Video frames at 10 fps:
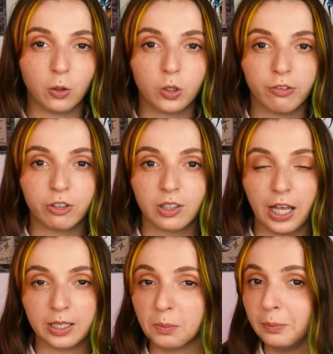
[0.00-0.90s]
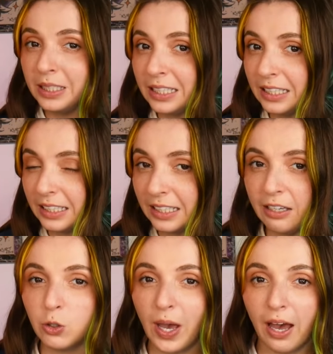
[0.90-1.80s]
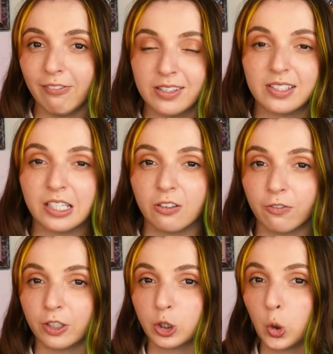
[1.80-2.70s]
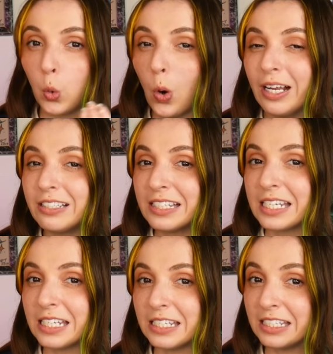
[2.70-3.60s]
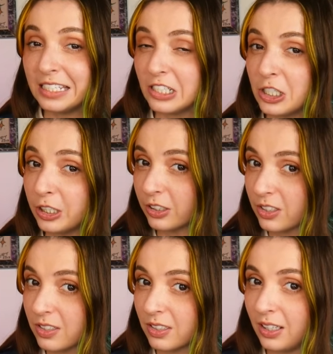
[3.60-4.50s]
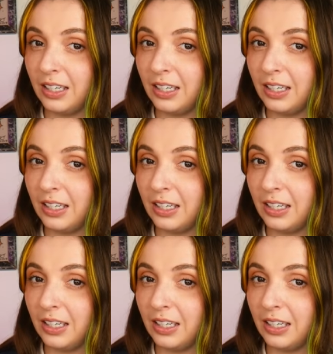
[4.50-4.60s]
or if you're like me and you haven't seen it for 20 years,